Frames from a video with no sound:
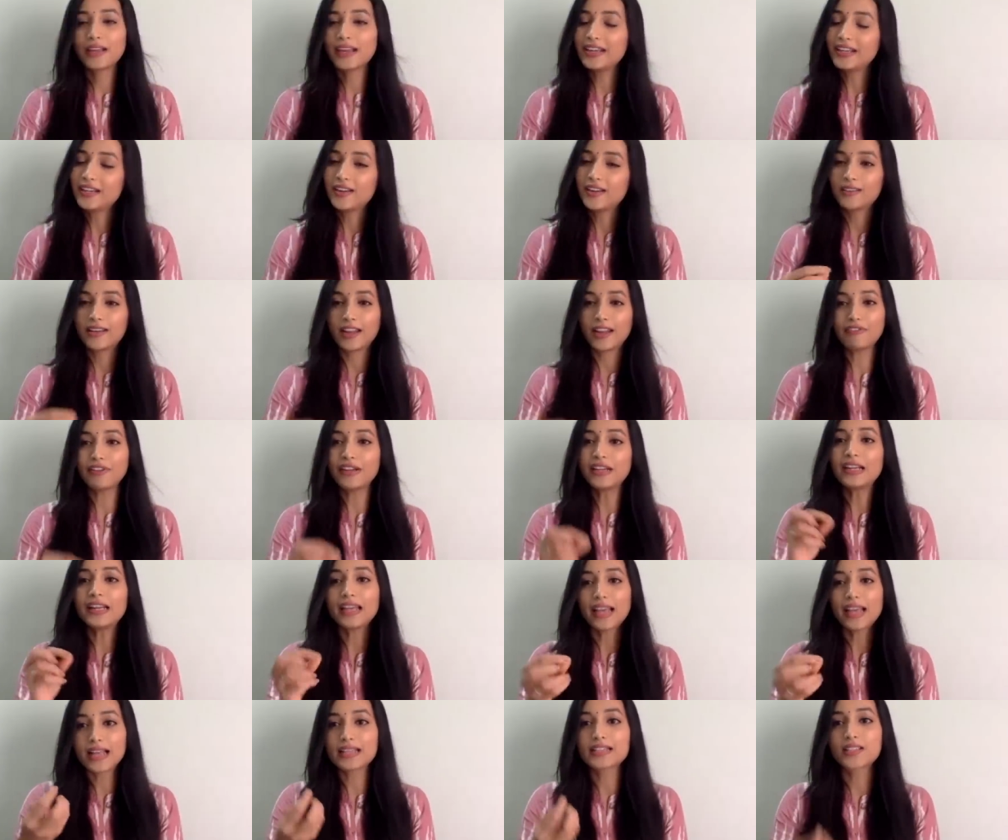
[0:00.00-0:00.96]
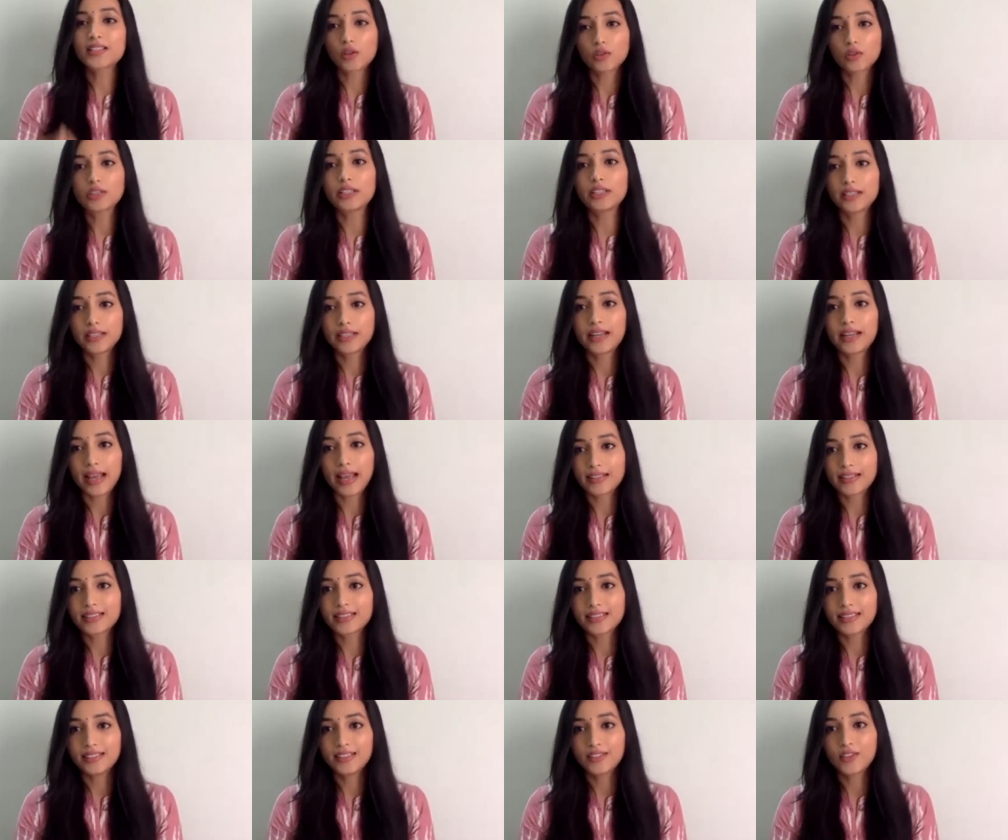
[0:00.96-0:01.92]
It definitely has South Indian
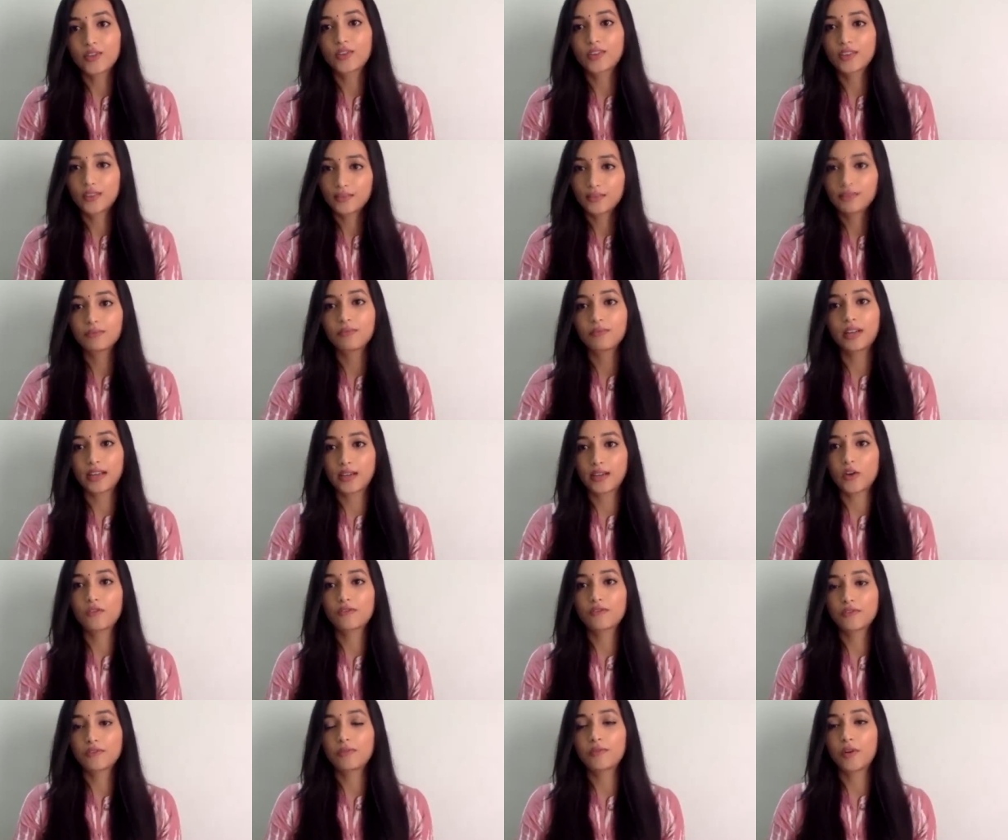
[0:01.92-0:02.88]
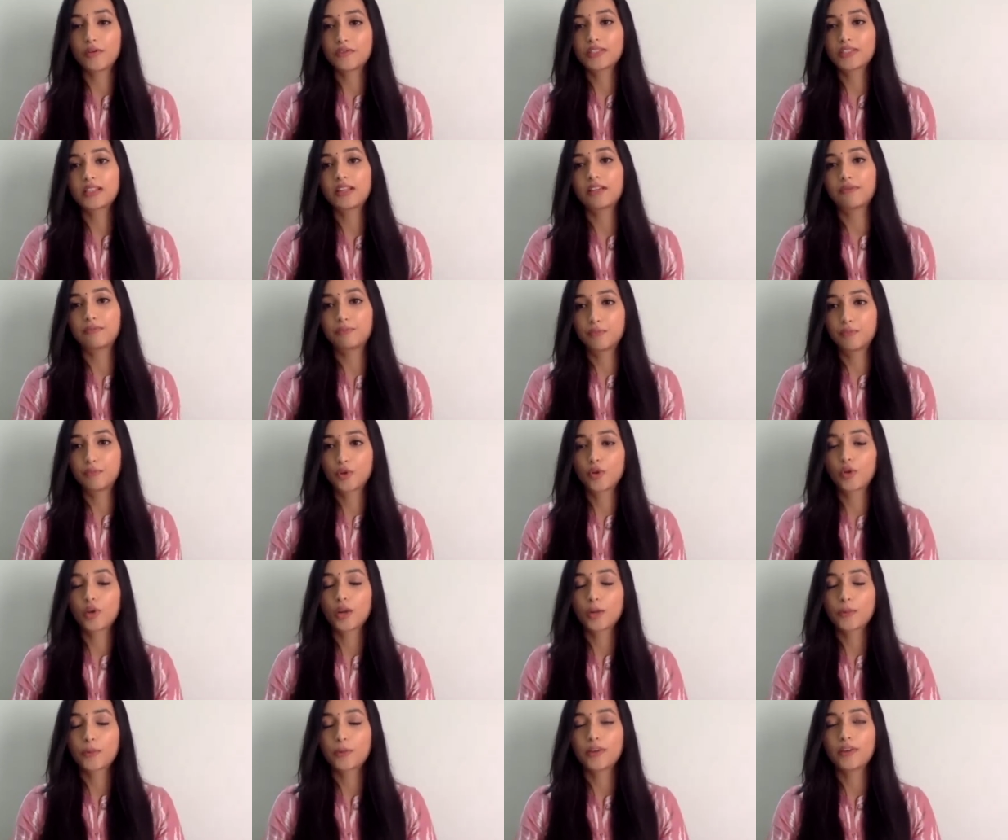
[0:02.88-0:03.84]
accent because I obviously have
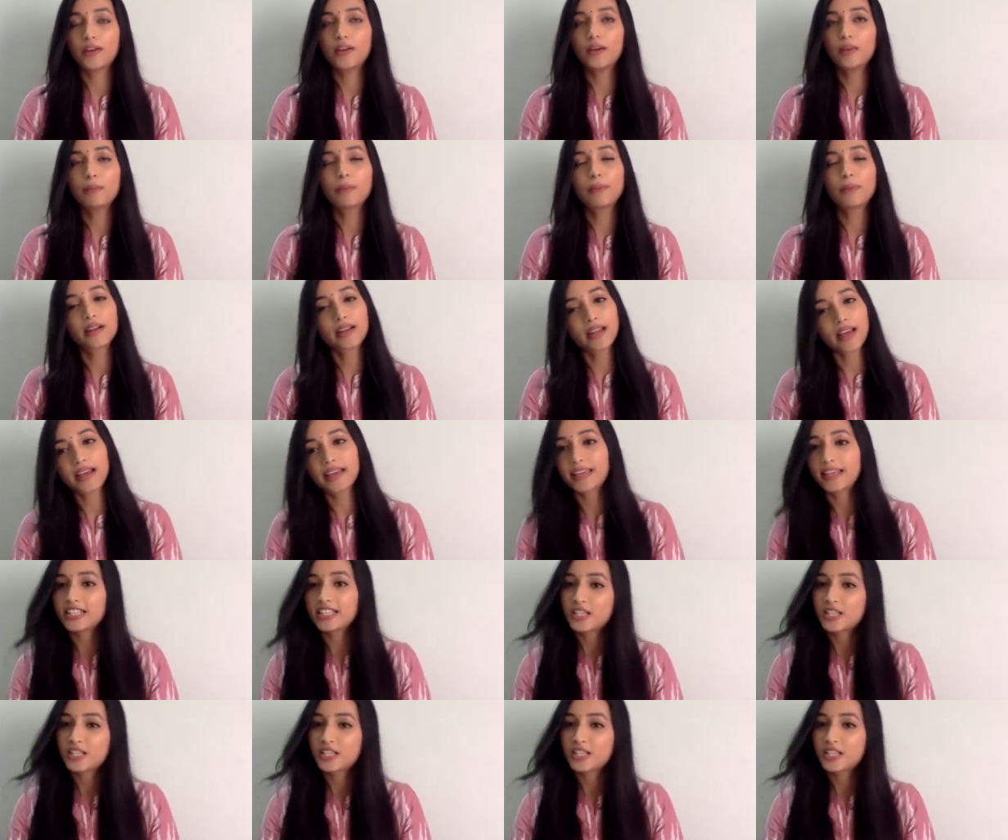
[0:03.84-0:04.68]
grown up here, but I can